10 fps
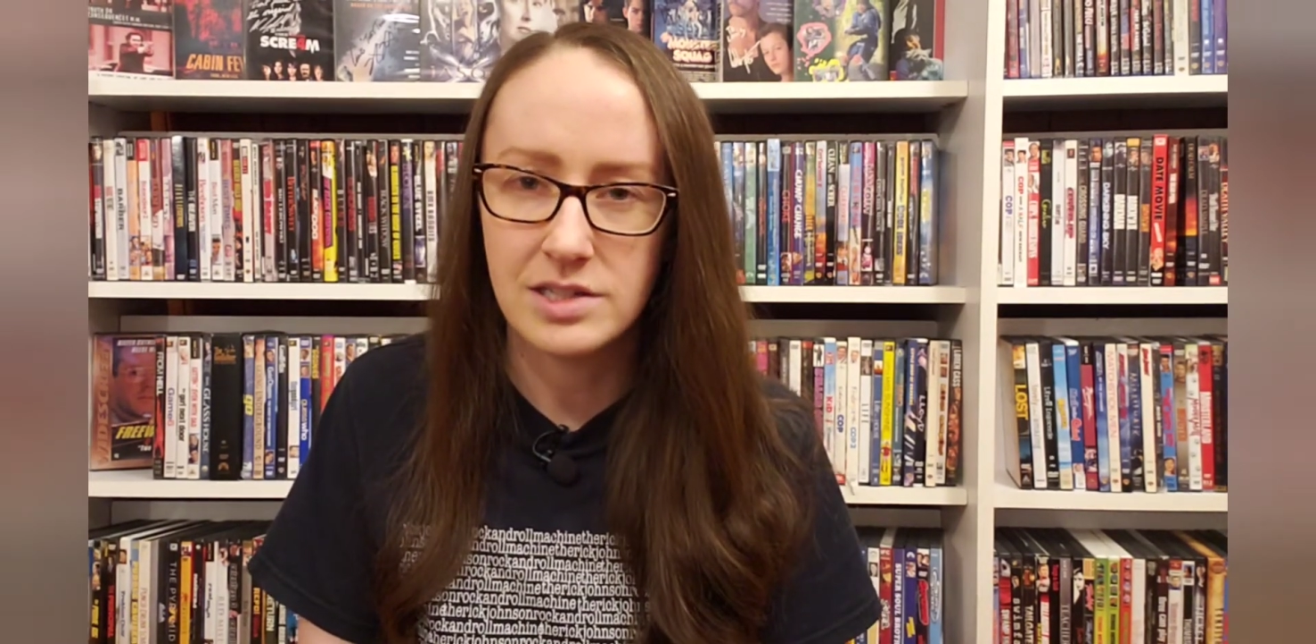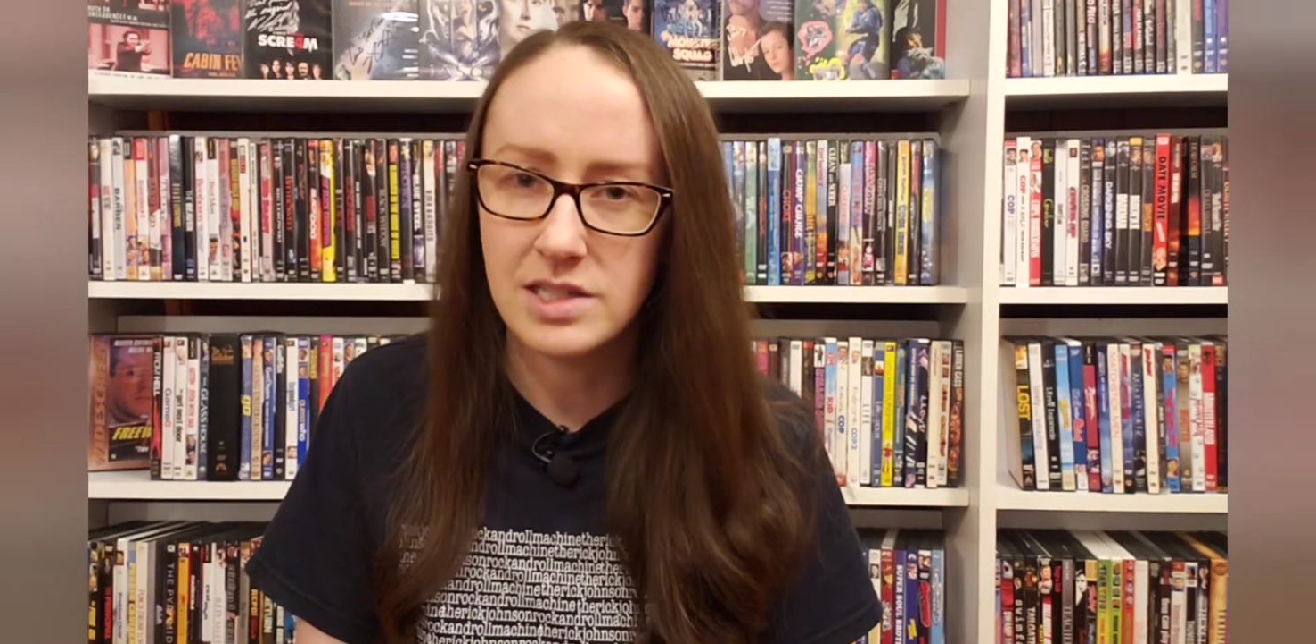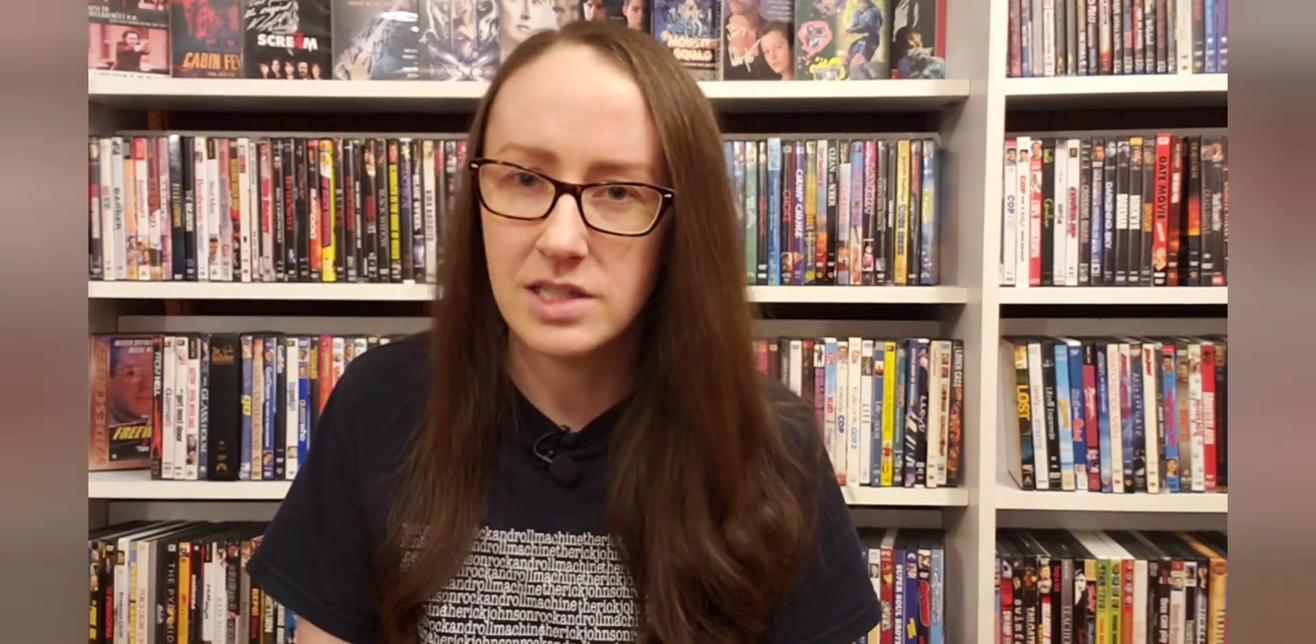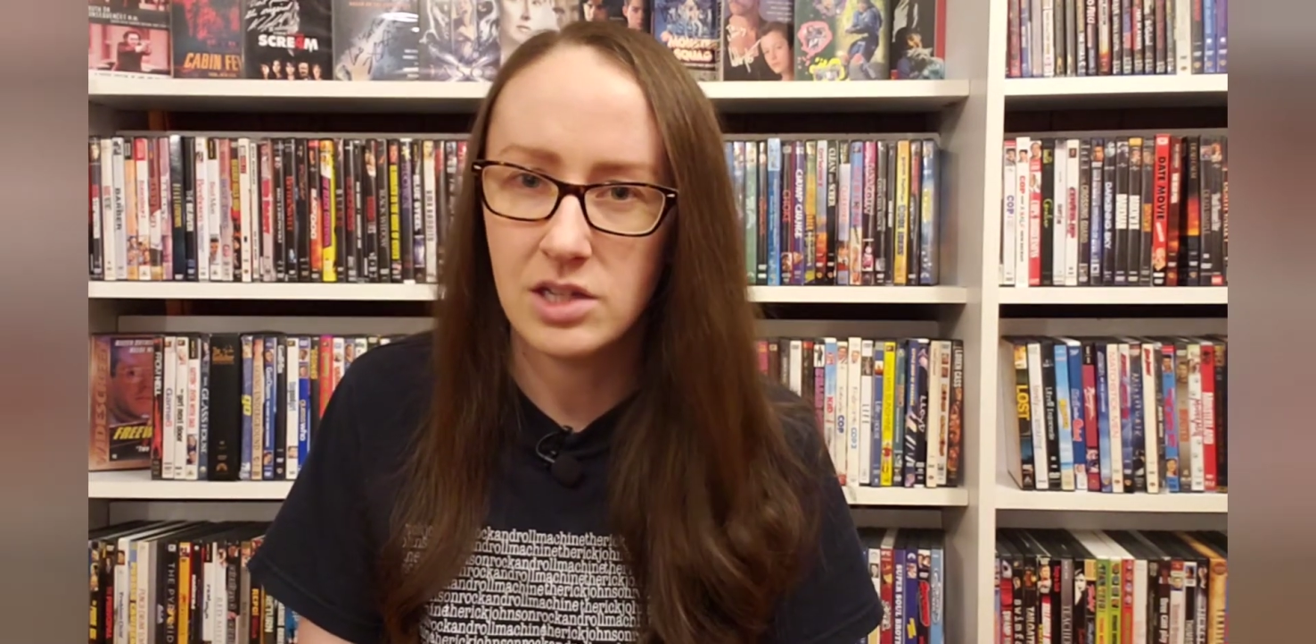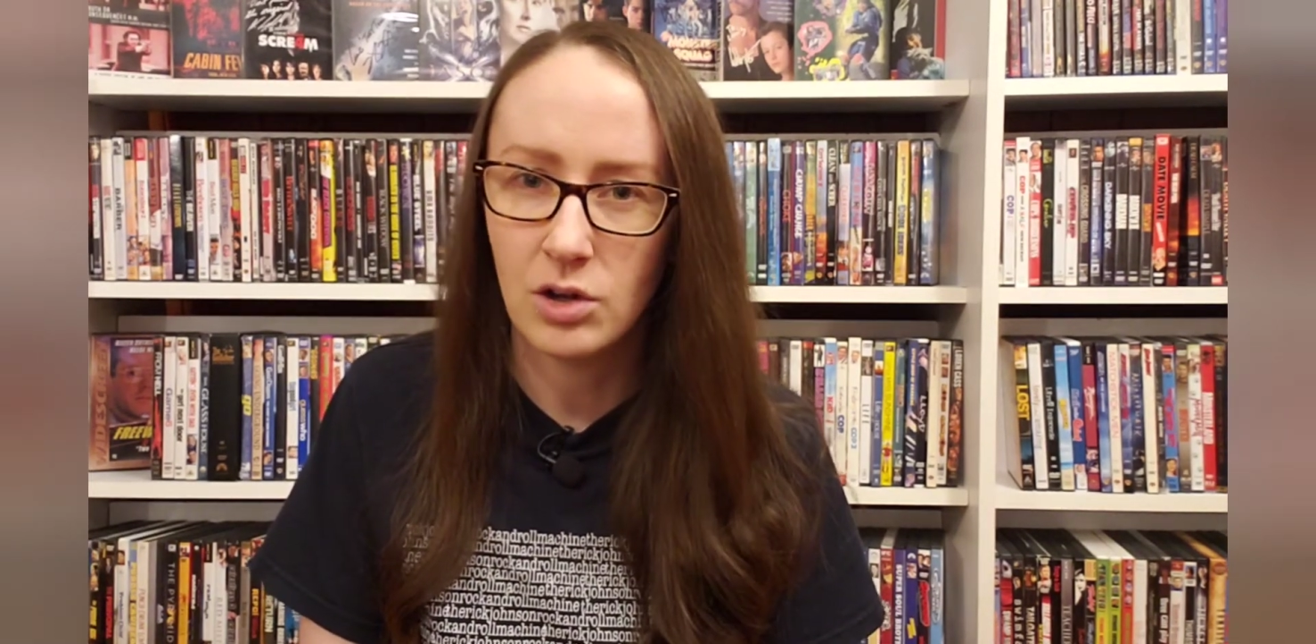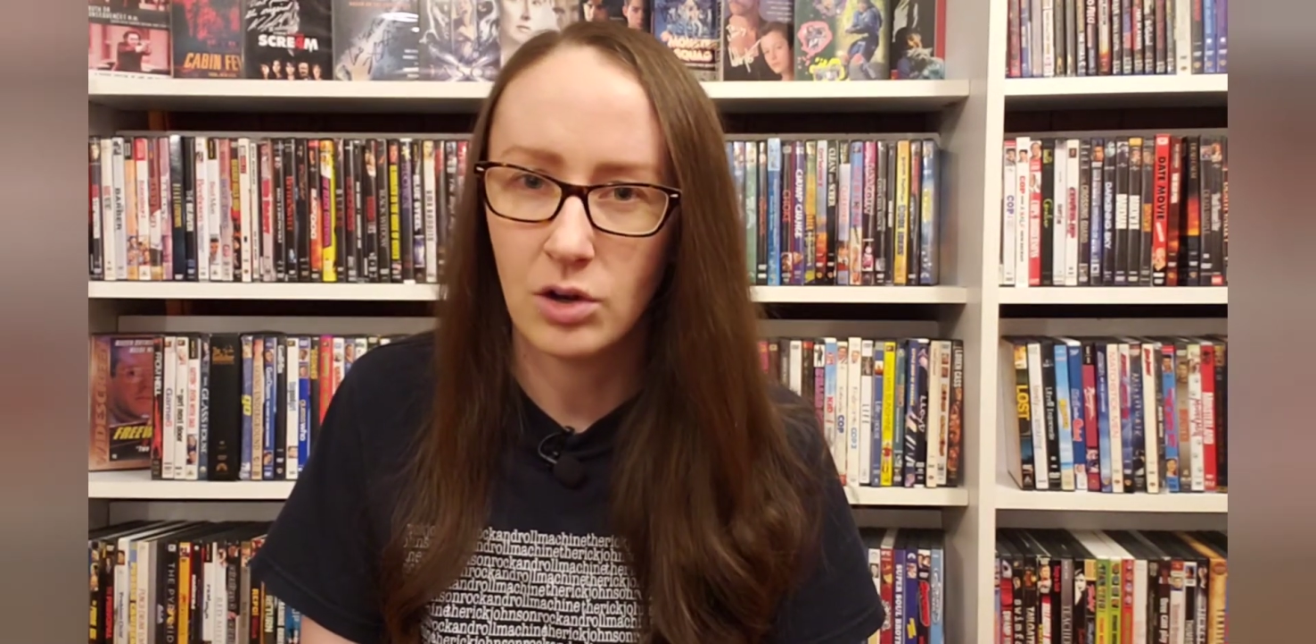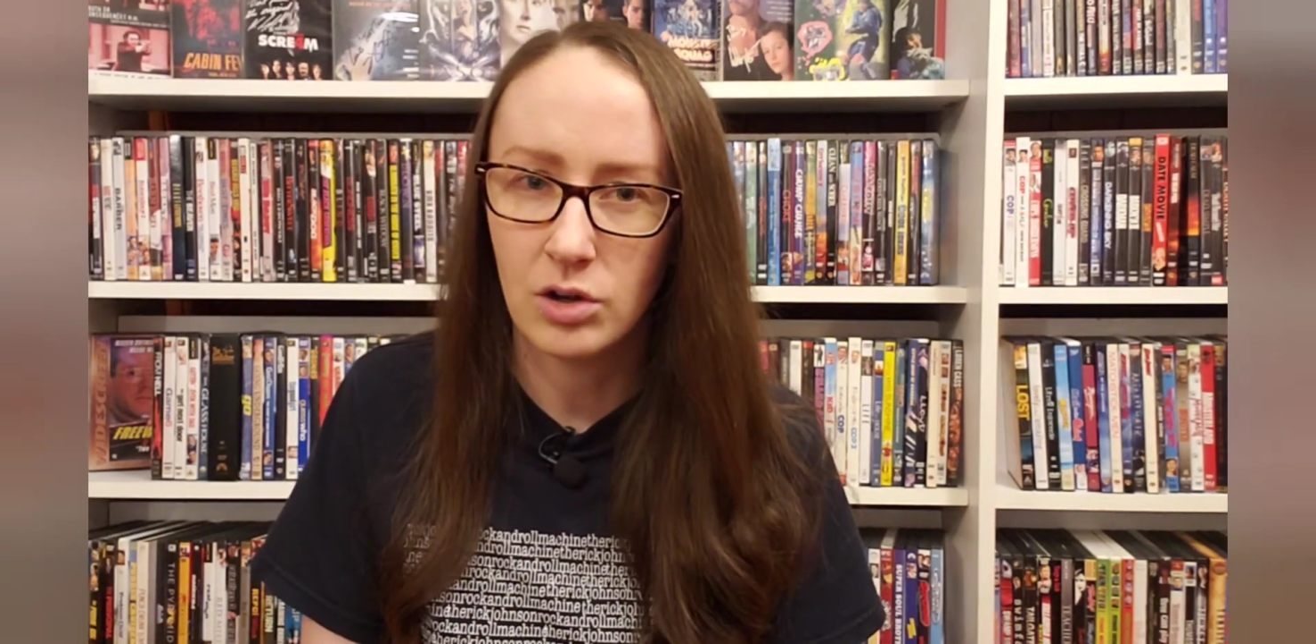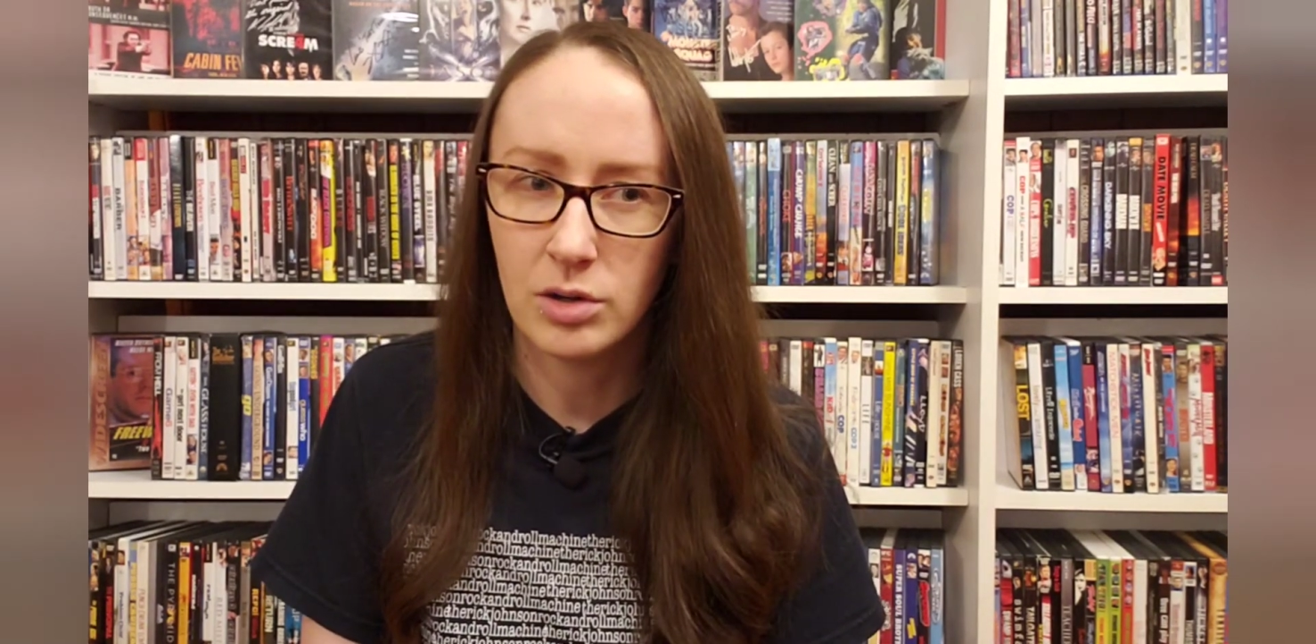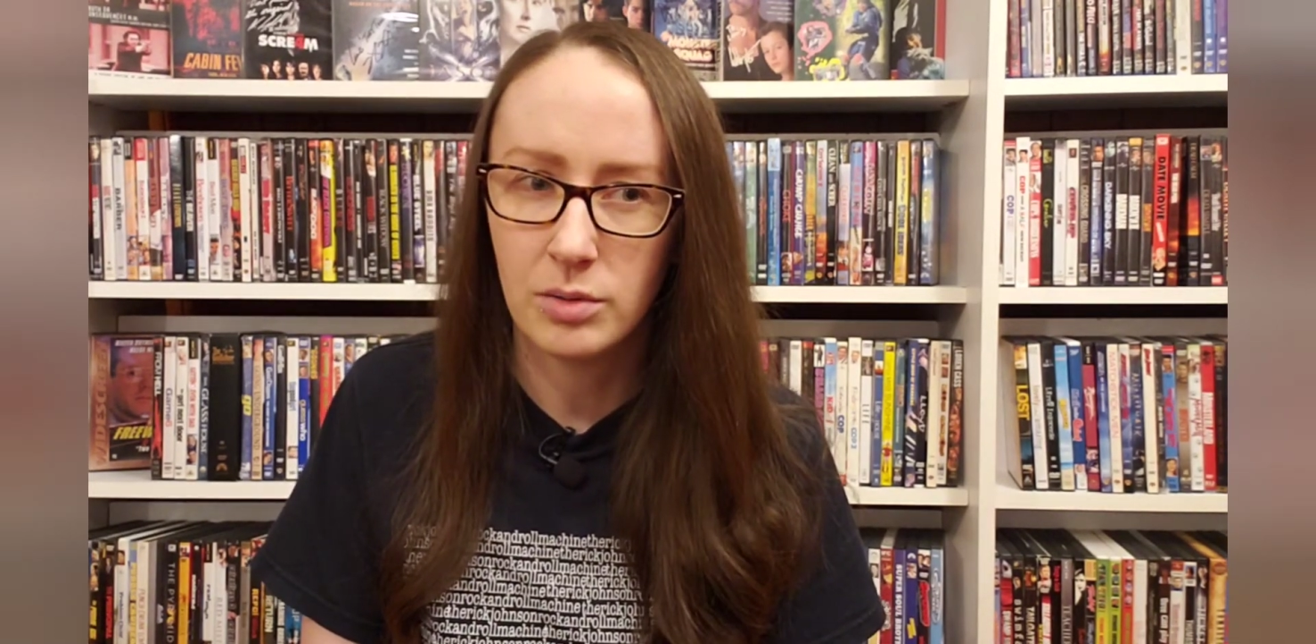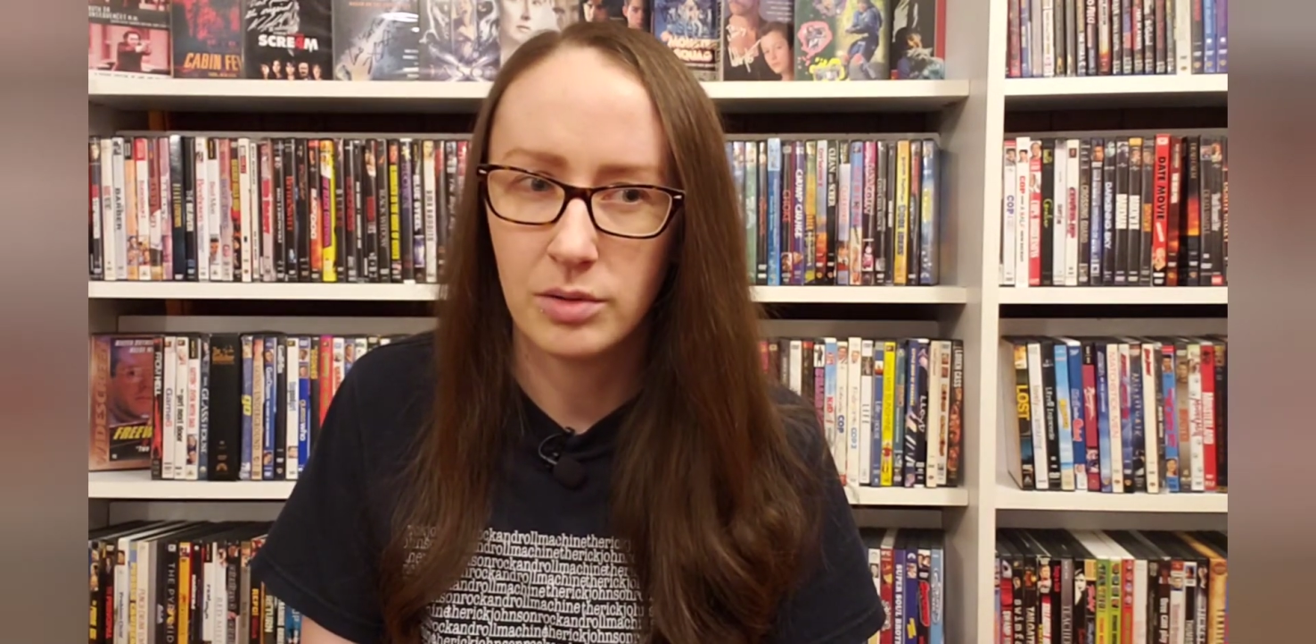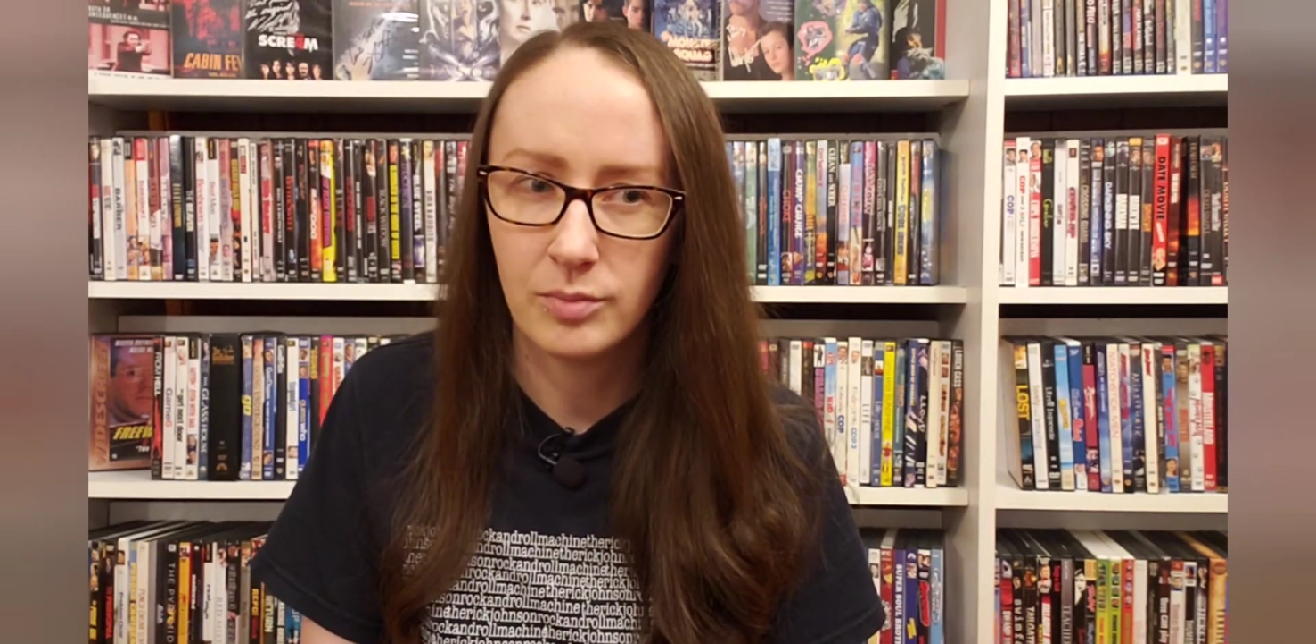DDR